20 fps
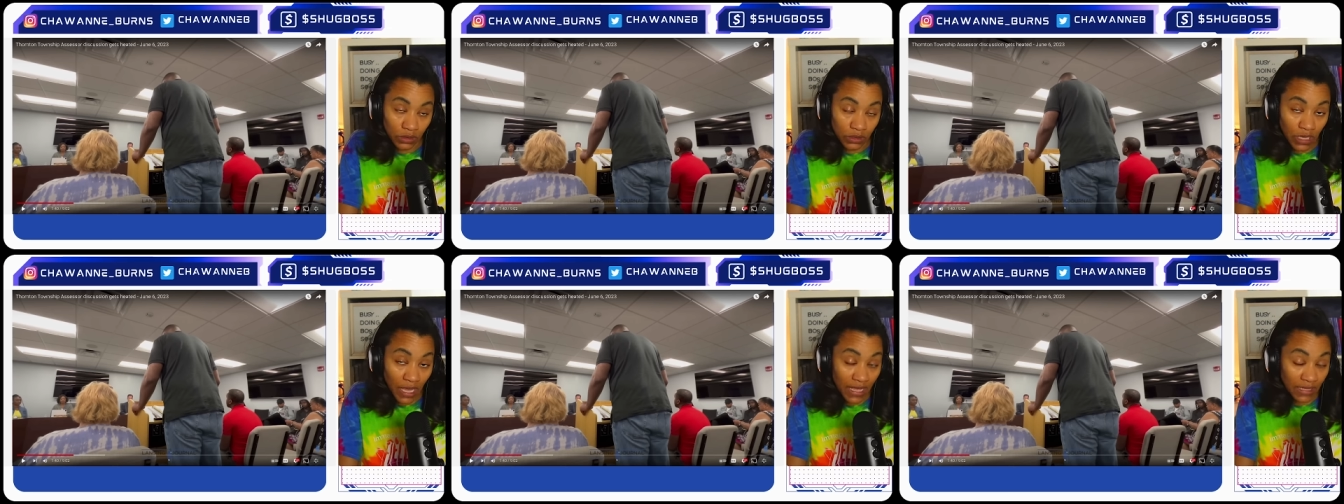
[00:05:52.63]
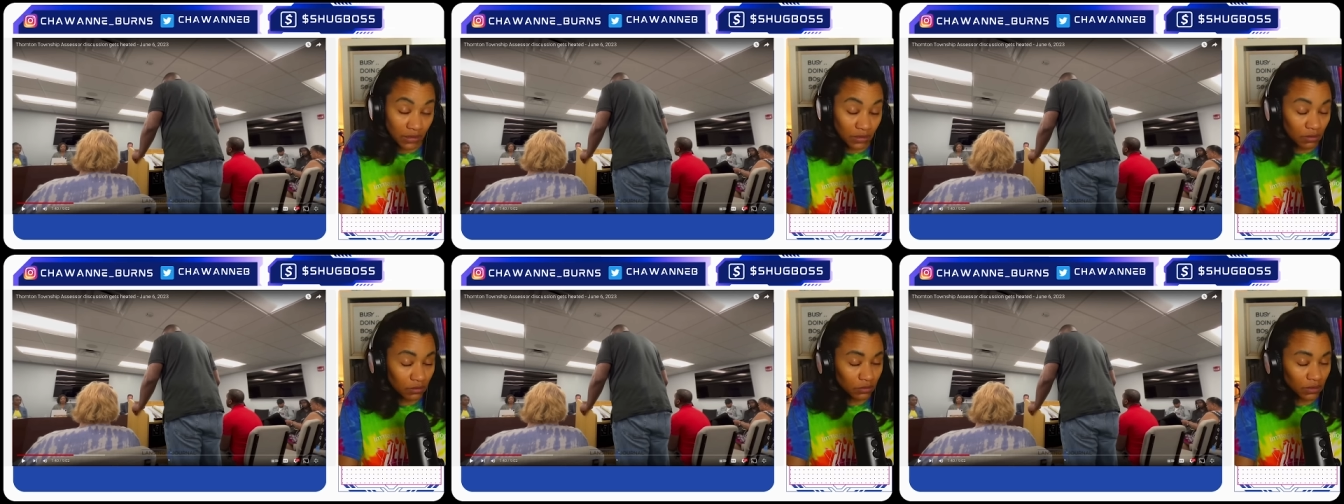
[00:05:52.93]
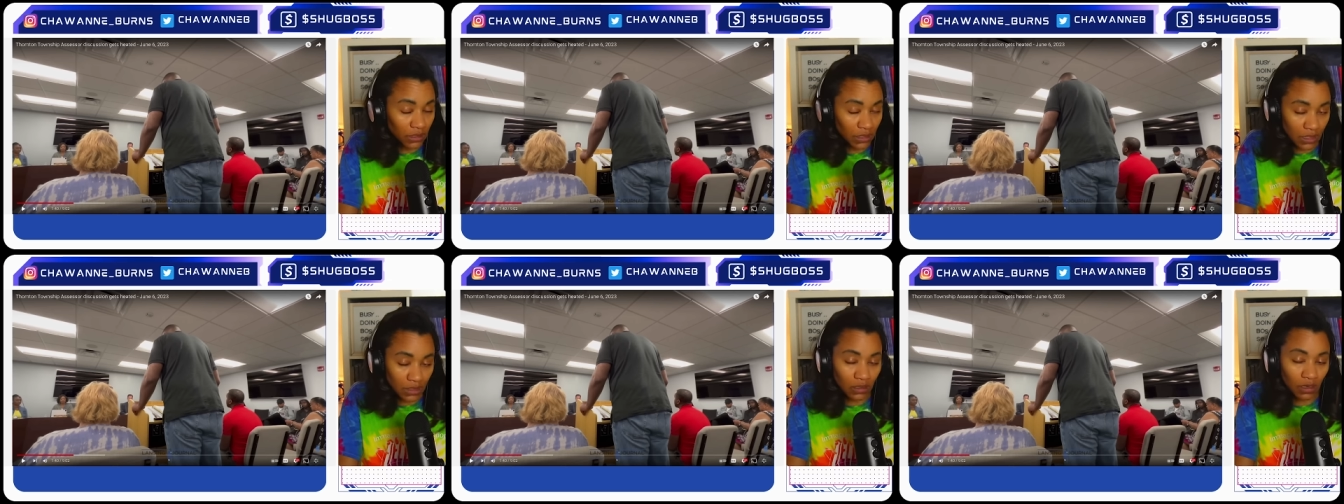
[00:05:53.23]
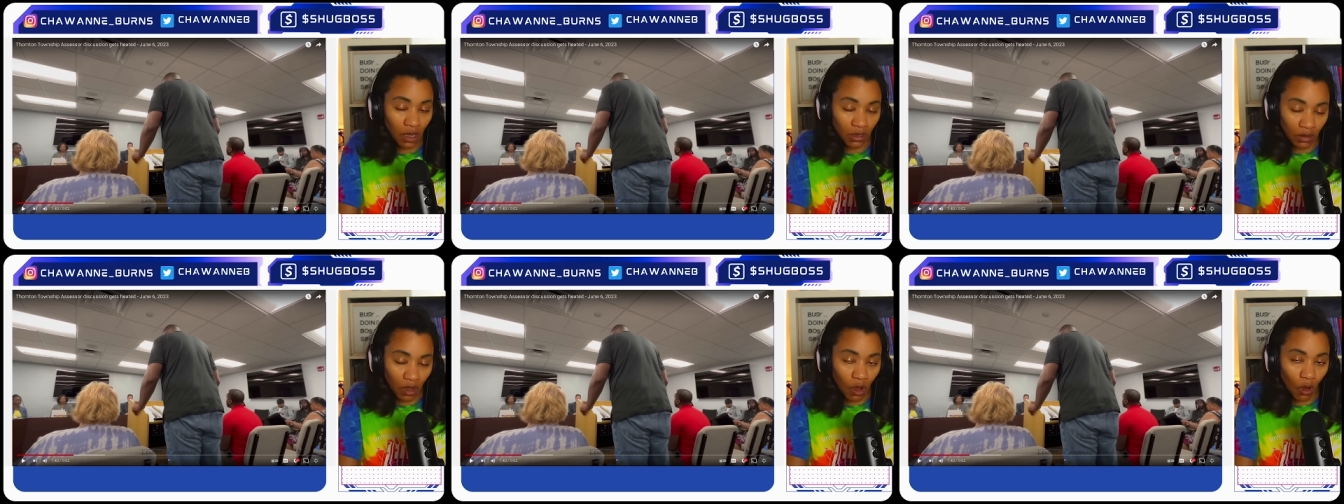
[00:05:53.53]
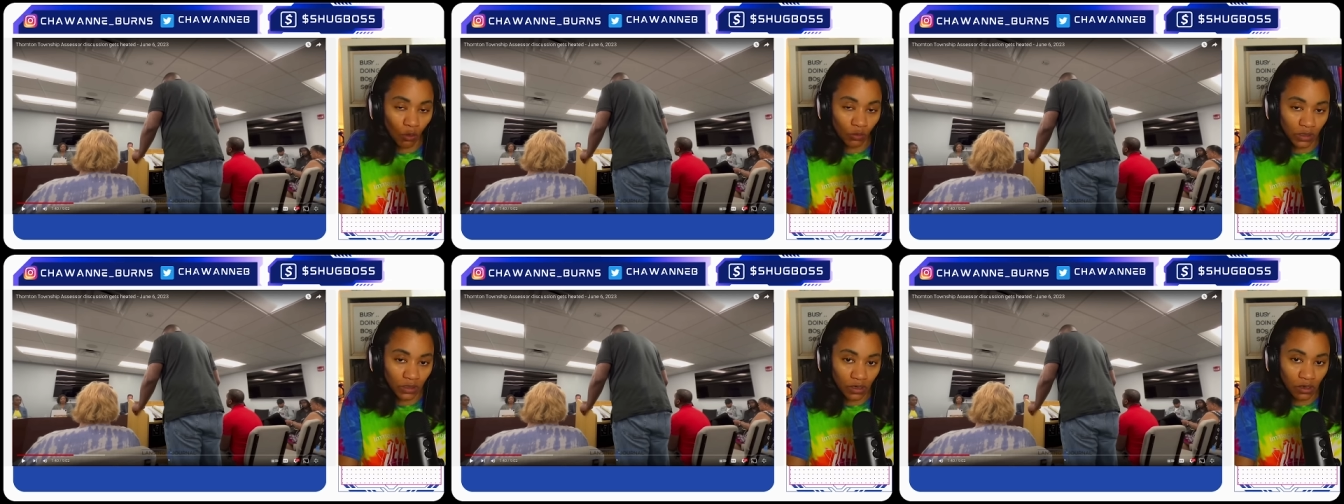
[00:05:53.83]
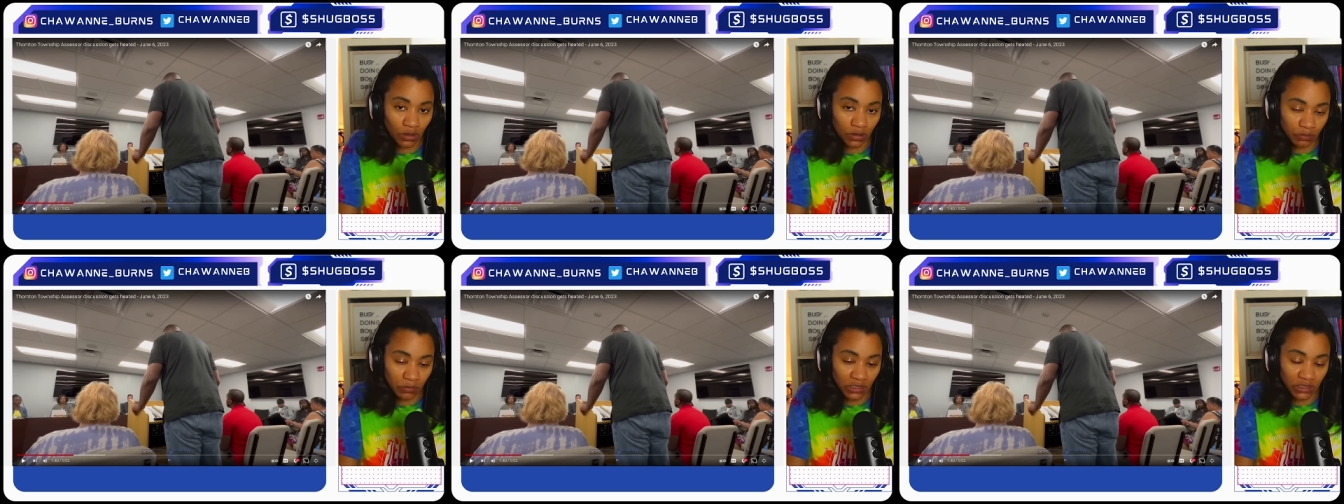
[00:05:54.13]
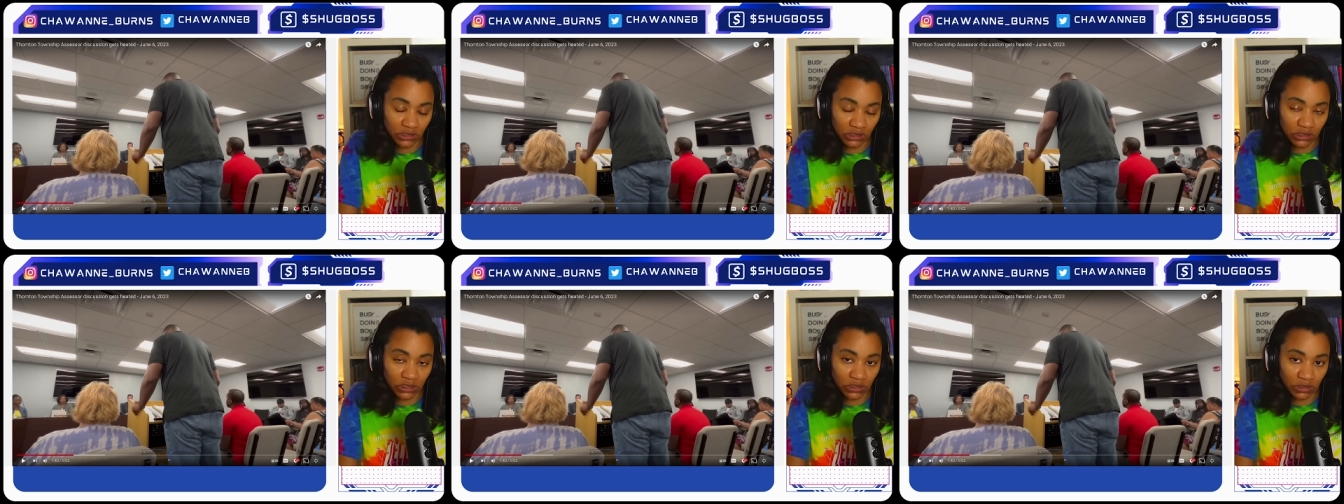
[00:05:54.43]
and holding on
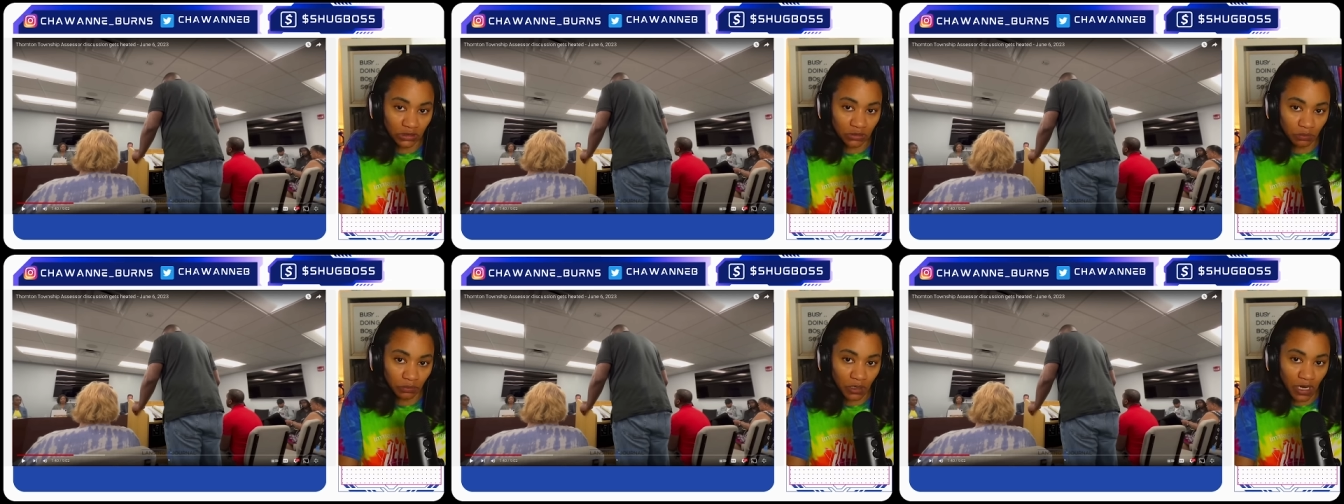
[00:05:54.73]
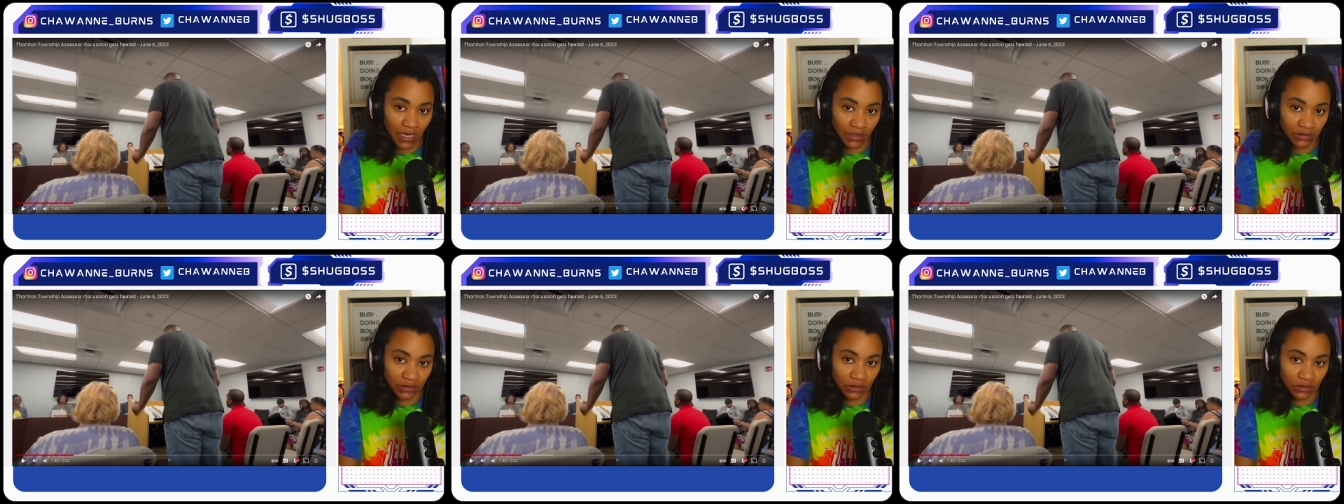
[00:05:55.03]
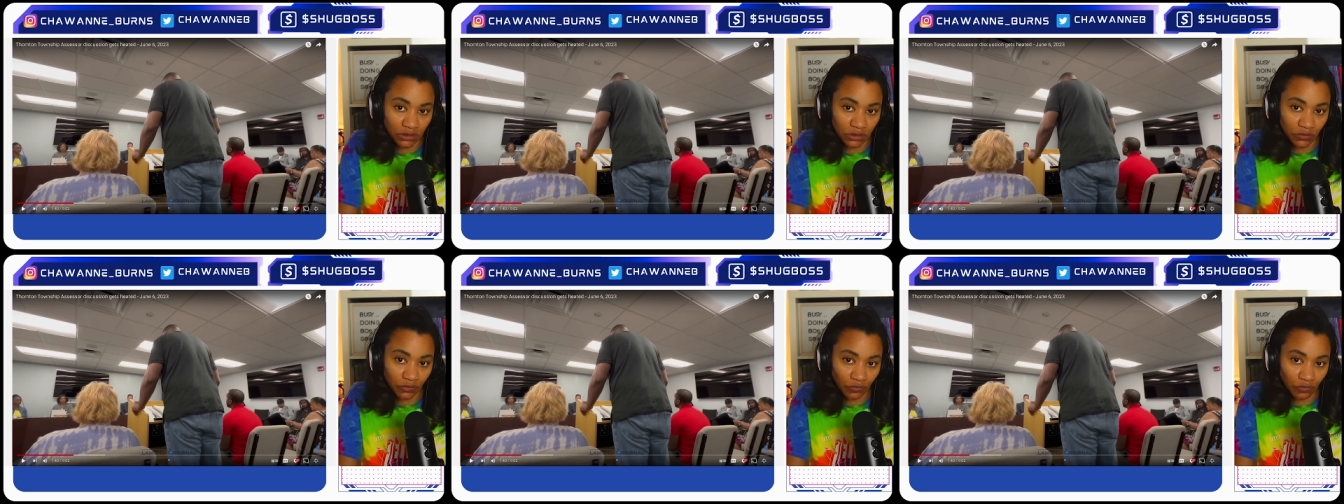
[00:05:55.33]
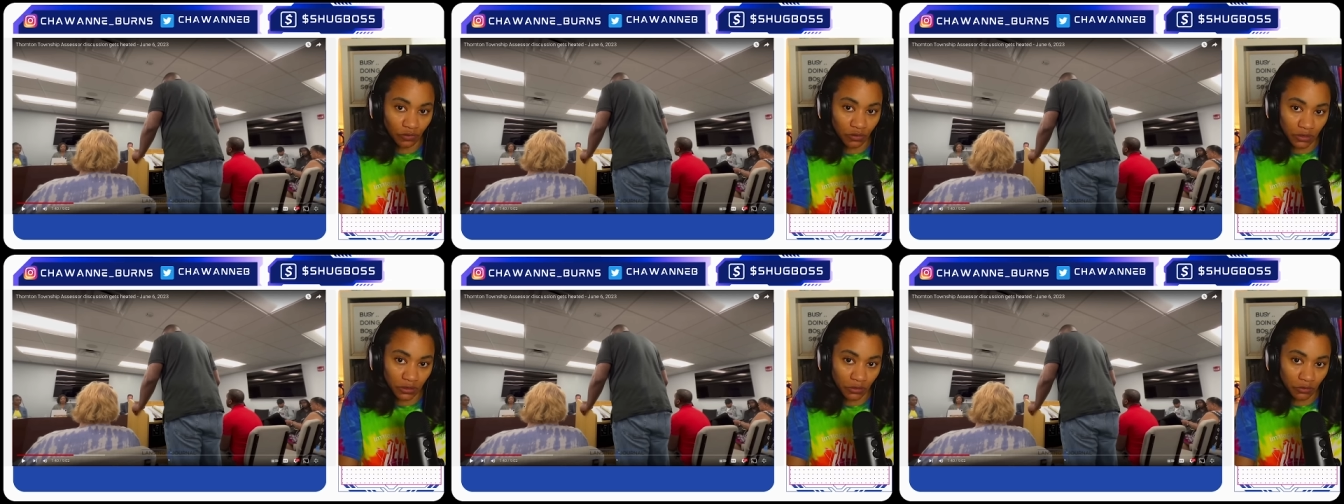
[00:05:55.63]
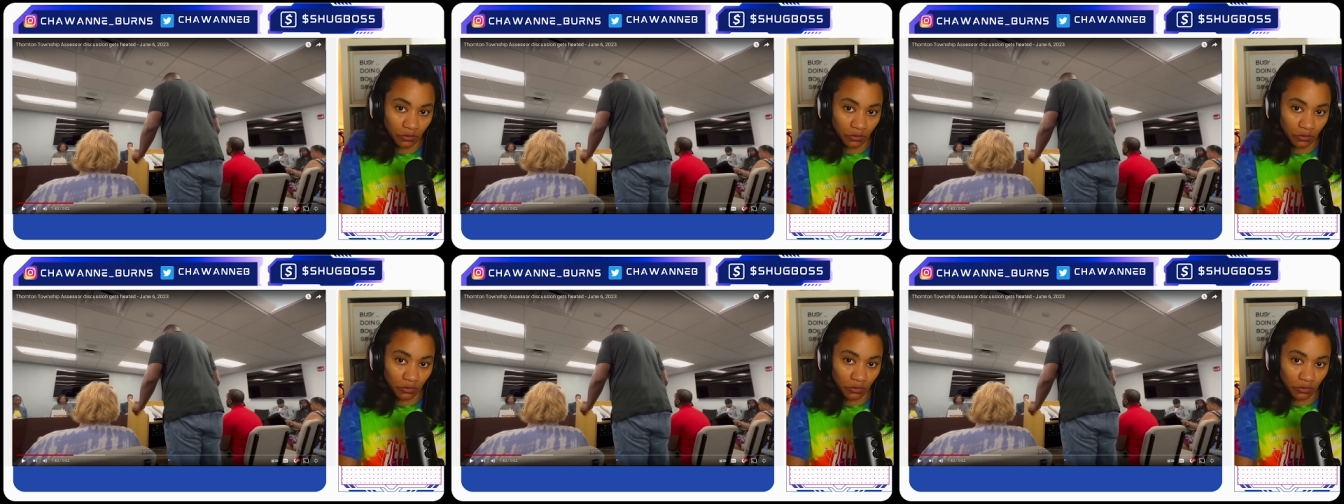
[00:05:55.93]
because she processed the FOIA